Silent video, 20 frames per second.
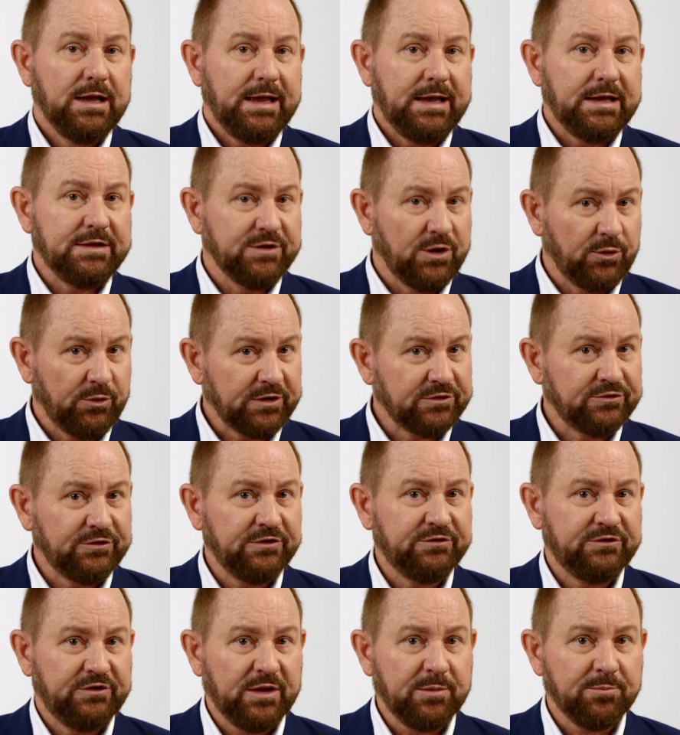in their
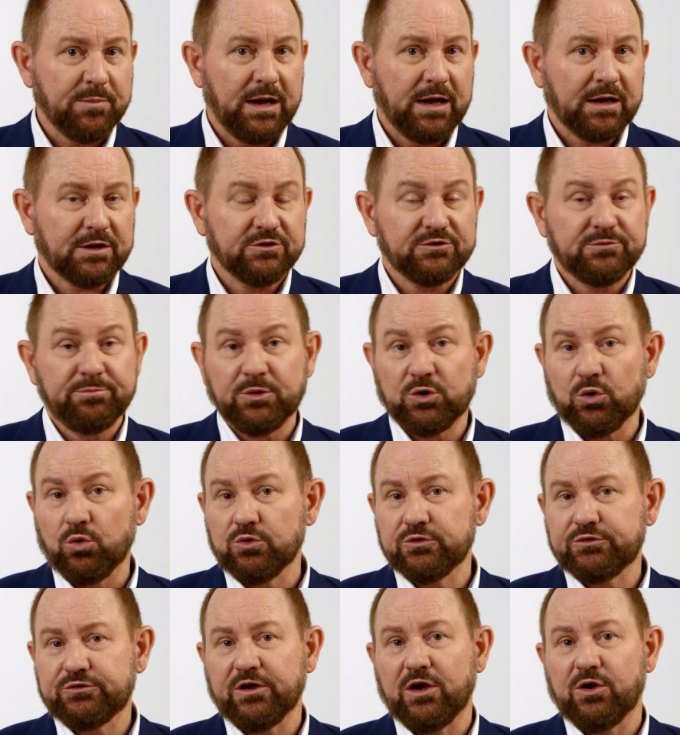existing markets, but
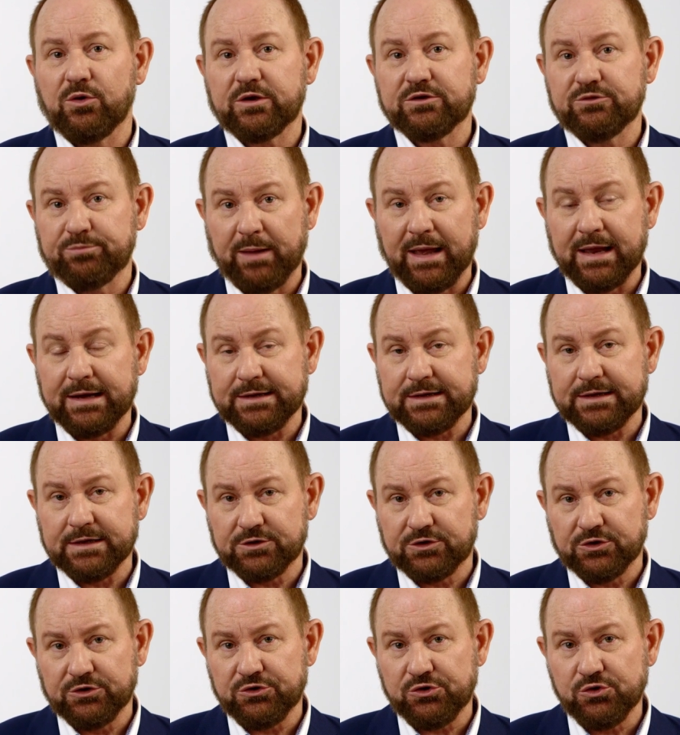also expanding
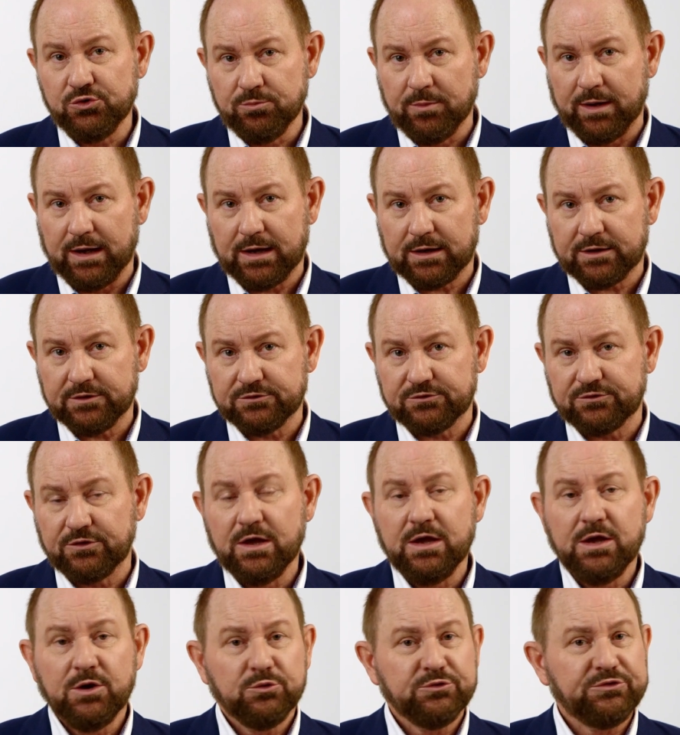into new markets,
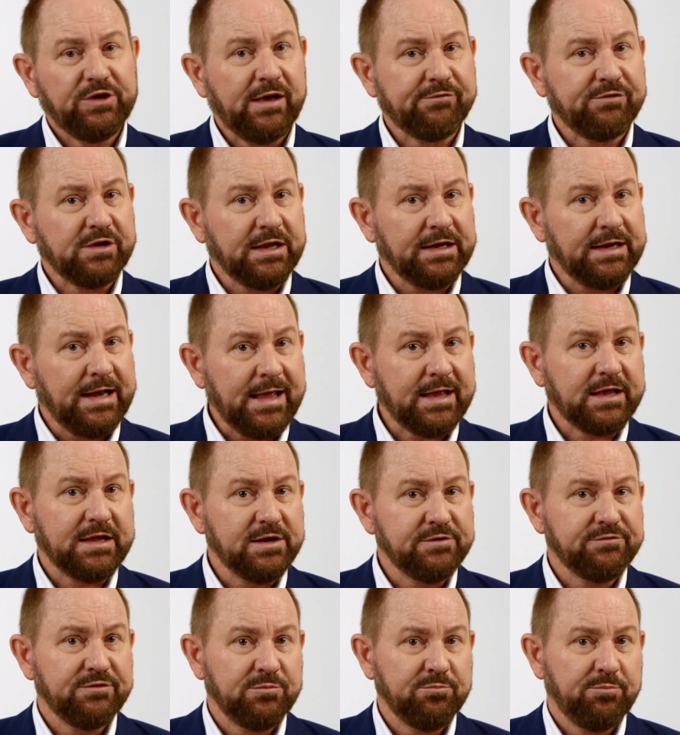was having a
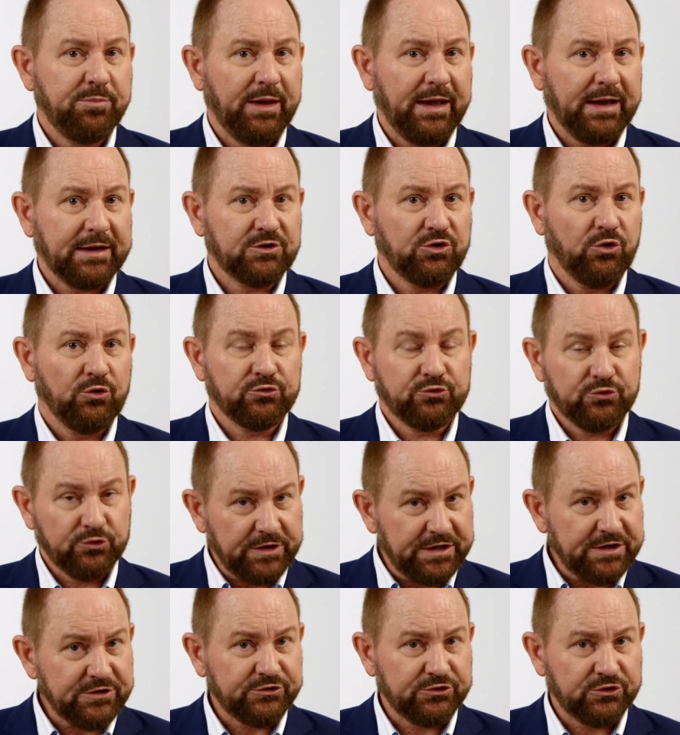negative impact on
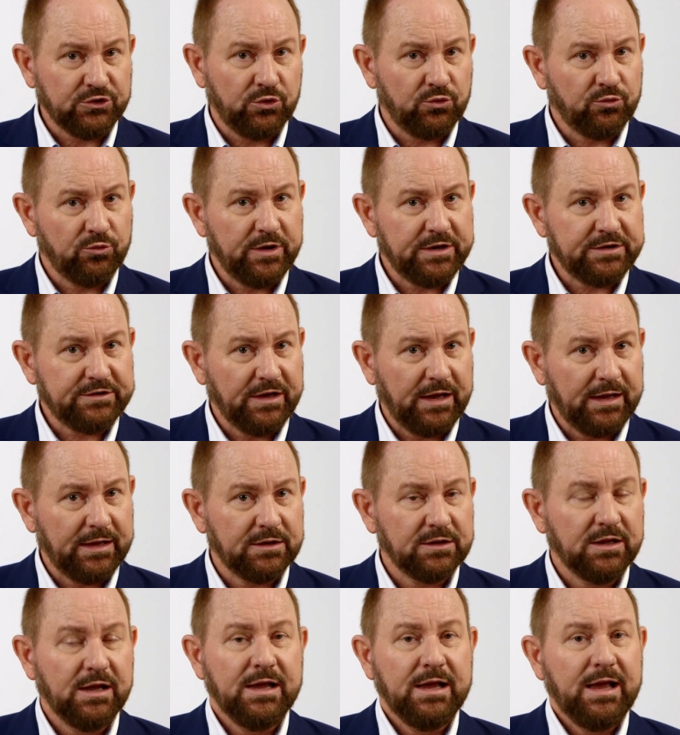traditional
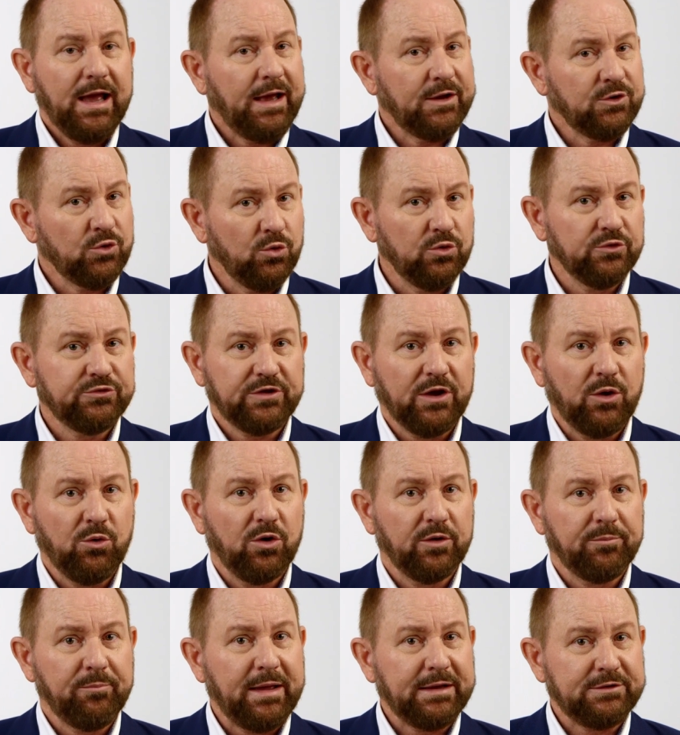retail and also
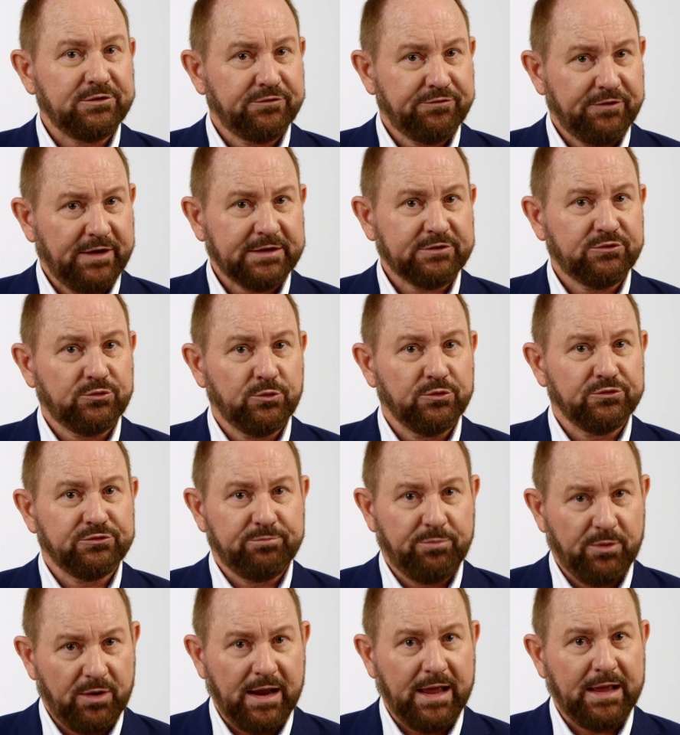on manufacturers'
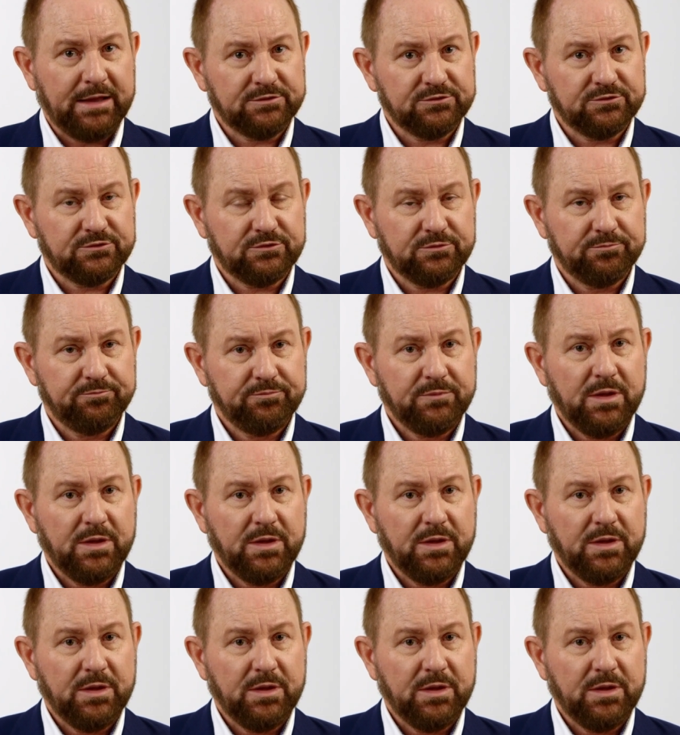brands.